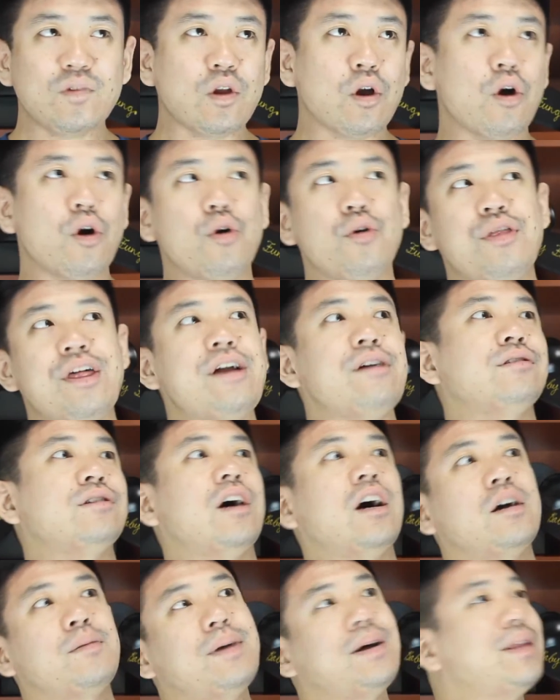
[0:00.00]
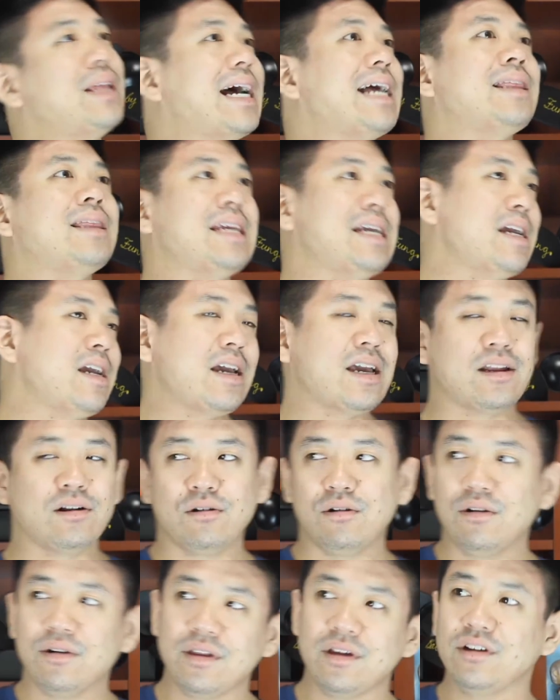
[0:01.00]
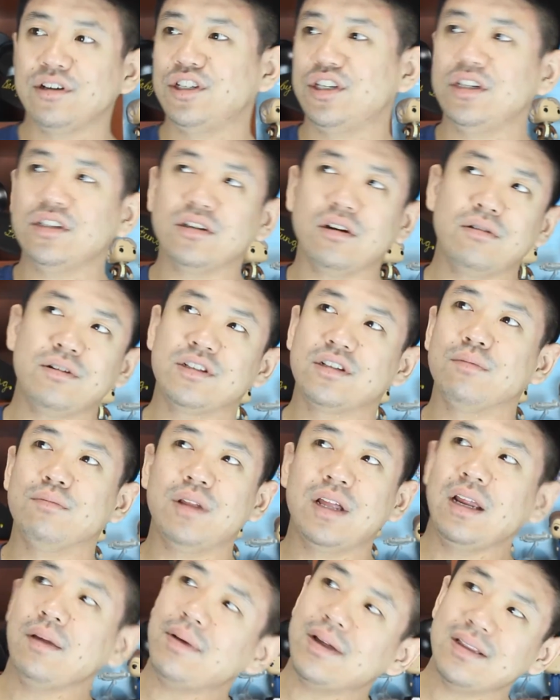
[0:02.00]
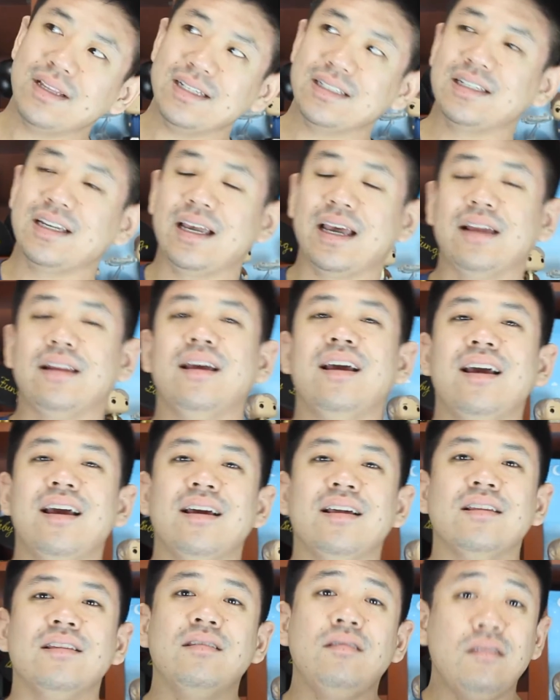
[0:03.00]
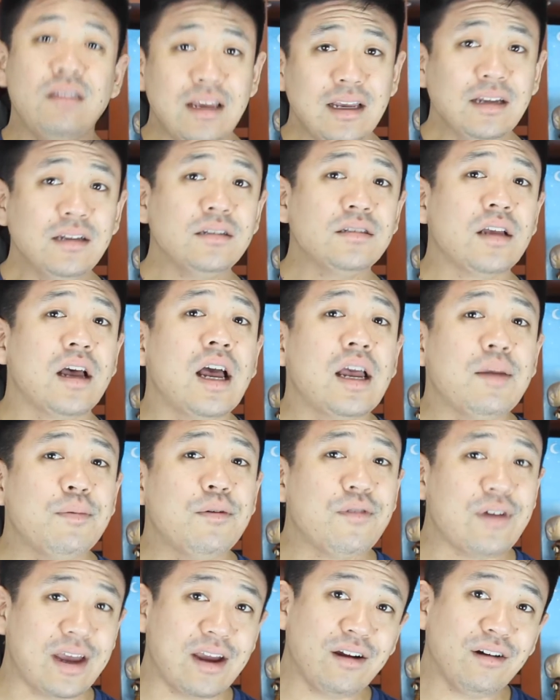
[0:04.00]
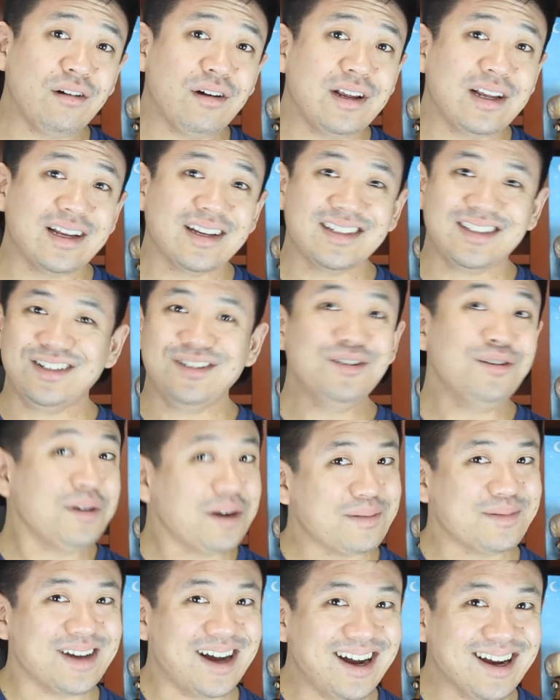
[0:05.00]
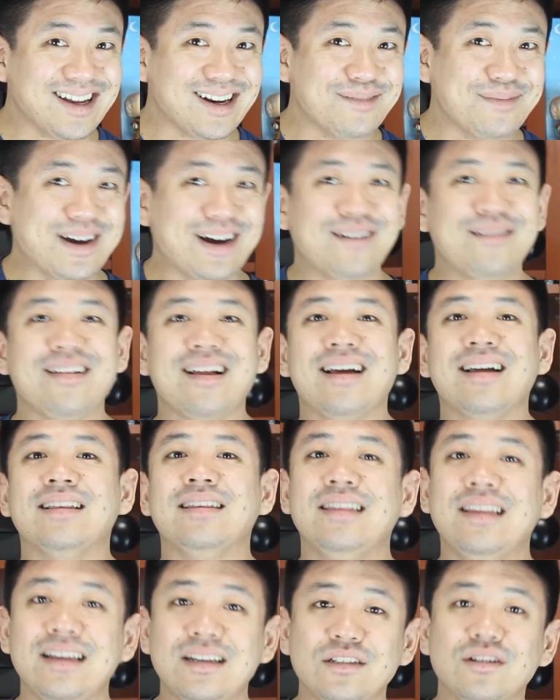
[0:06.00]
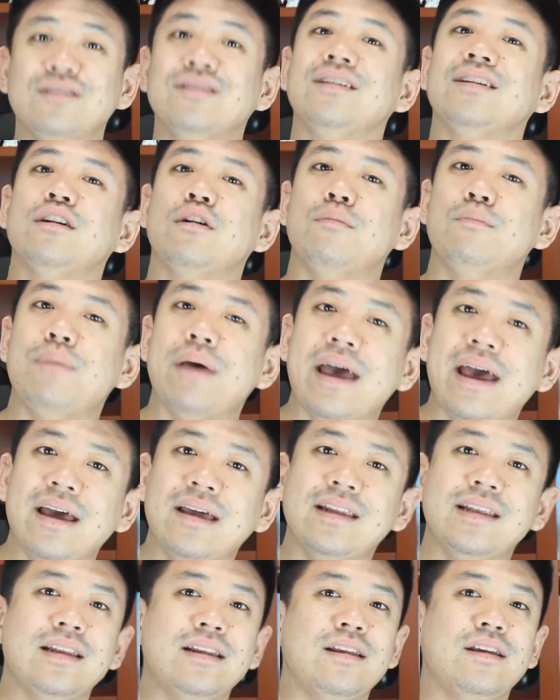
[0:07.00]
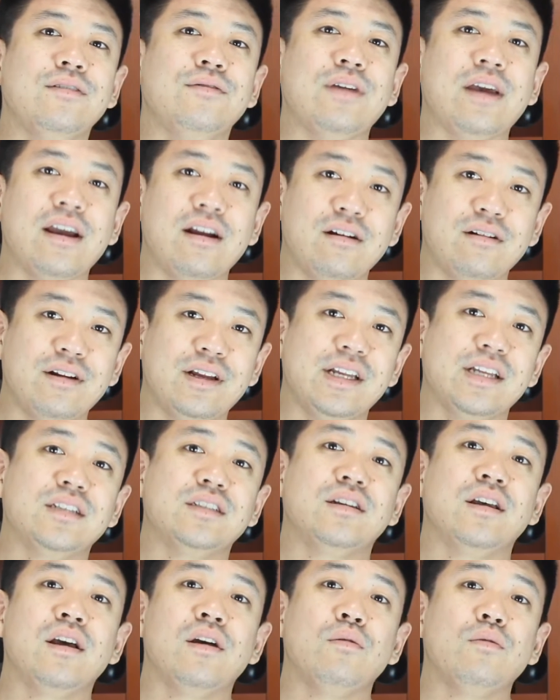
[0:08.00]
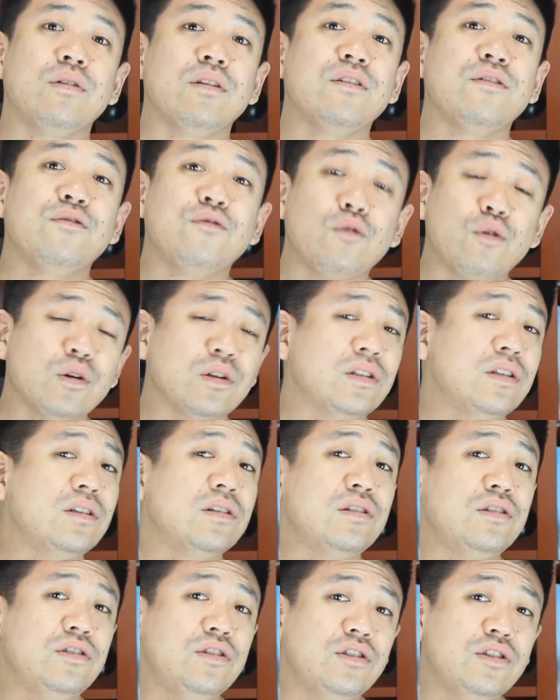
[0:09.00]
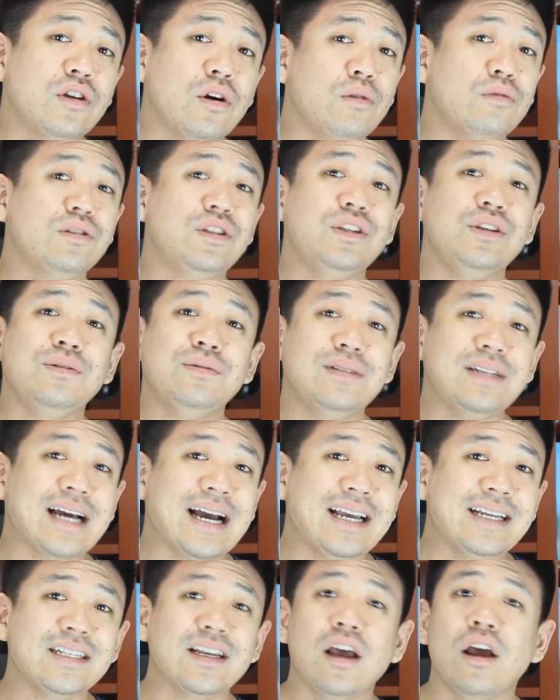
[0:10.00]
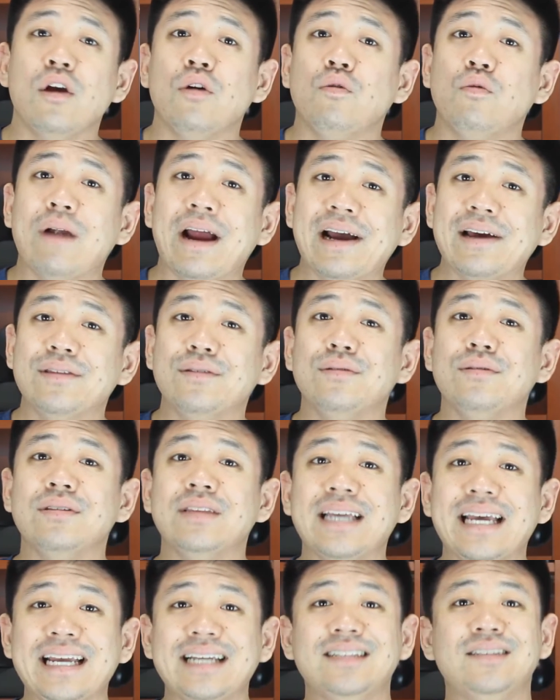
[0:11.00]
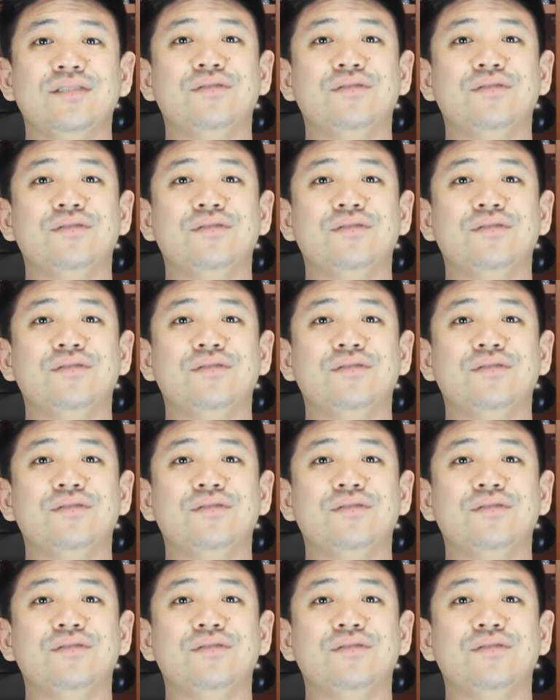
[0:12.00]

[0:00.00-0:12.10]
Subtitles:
oh, they're talking about that thing again, or she's always complaining about this again. These type of areas, you know what I'm talking about. These are the competitive areas where the forces don't unite, rather they